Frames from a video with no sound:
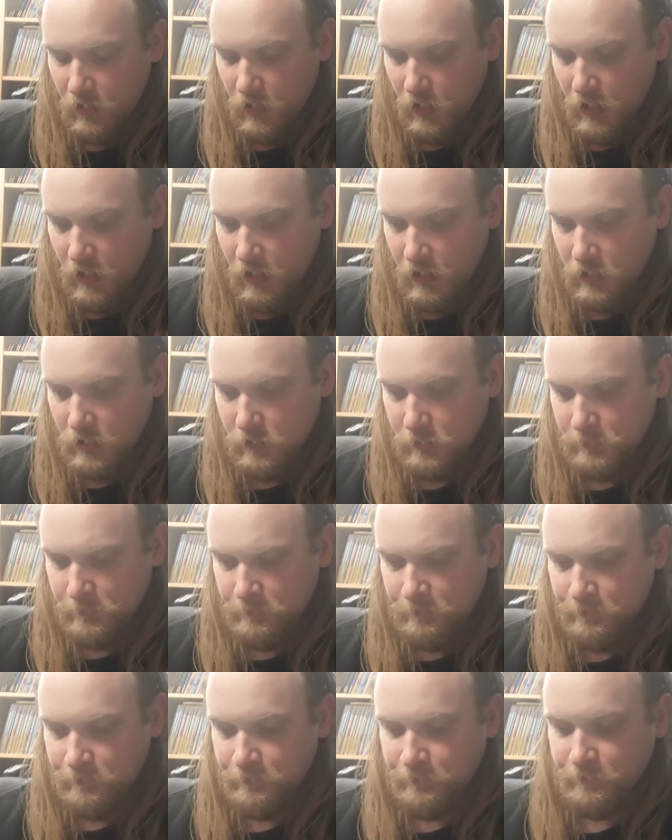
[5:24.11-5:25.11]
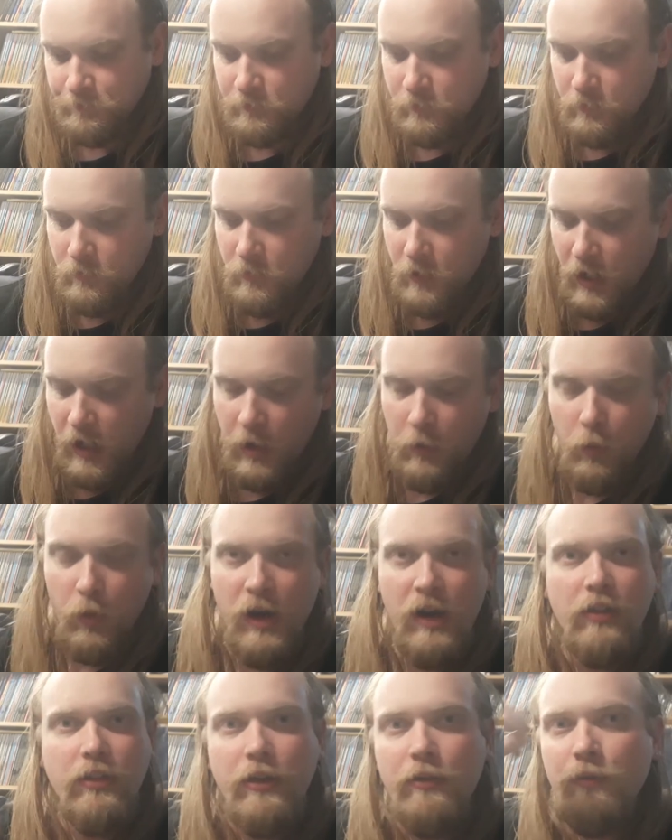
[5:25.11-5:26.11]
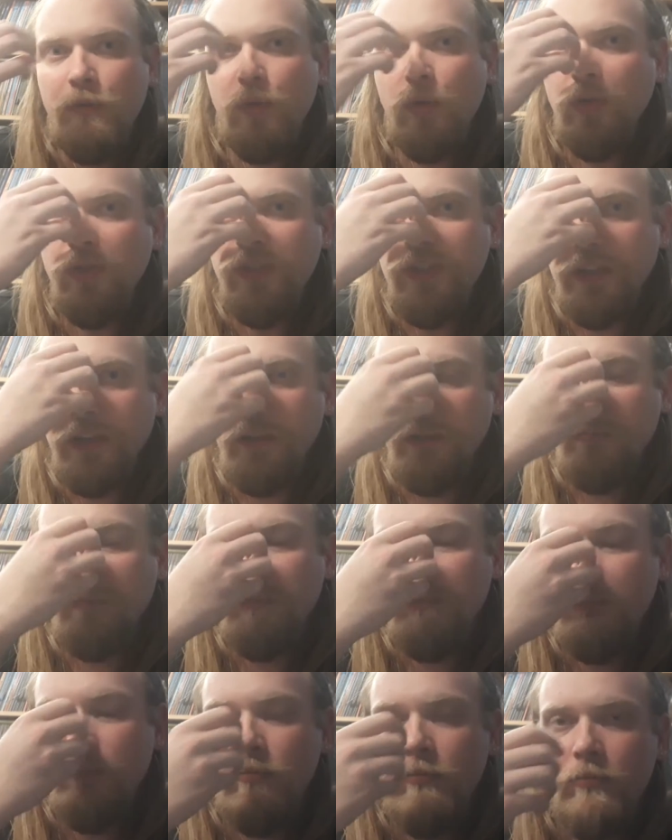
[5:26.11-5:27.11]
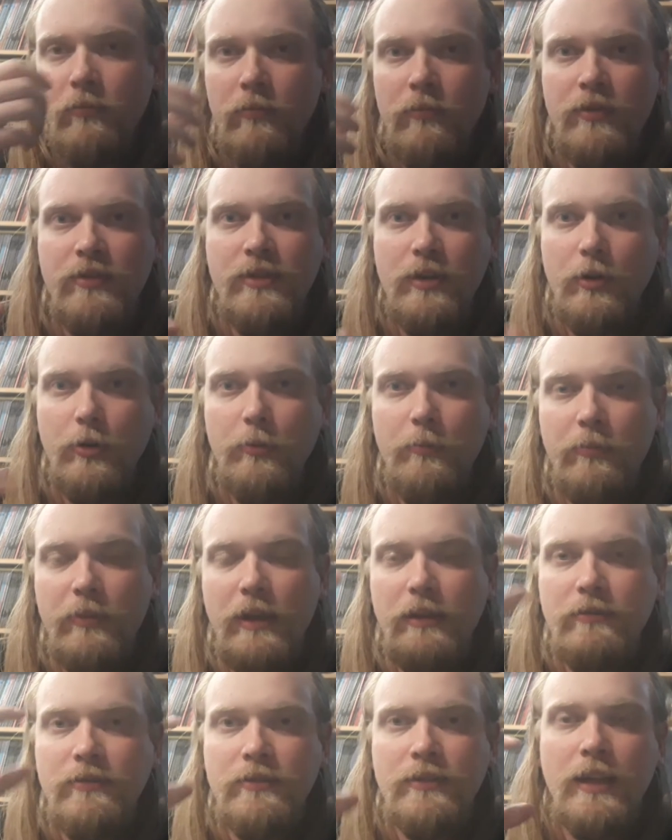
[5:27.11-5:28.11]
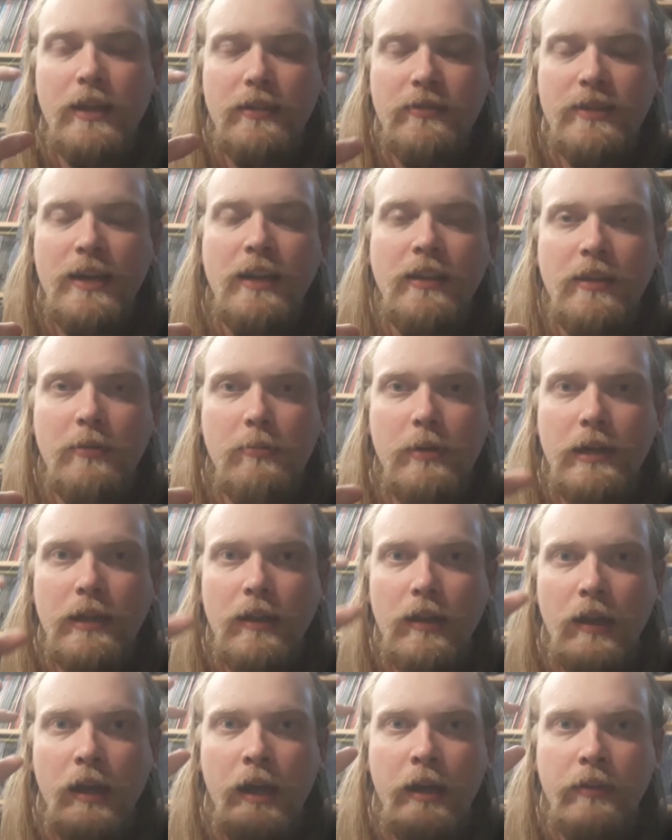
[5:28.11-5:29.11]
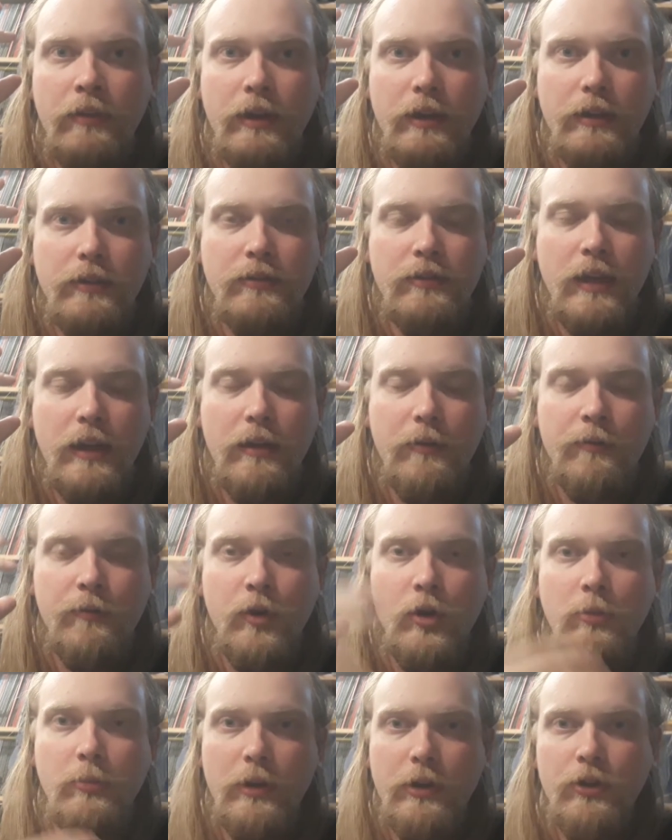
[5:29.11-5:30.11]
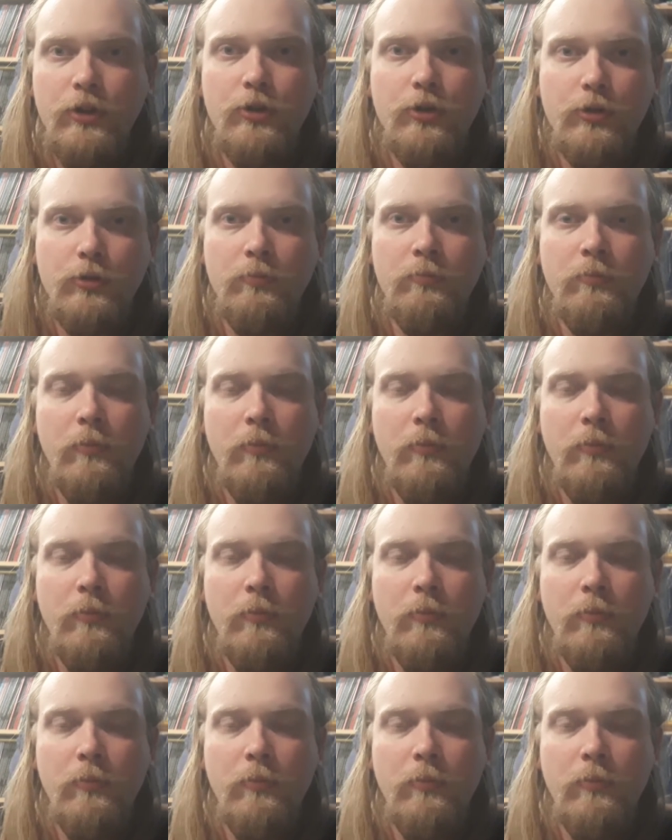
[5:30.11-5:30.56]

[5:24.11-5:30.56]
Um, and while they're forging, so they take the metal and they form a new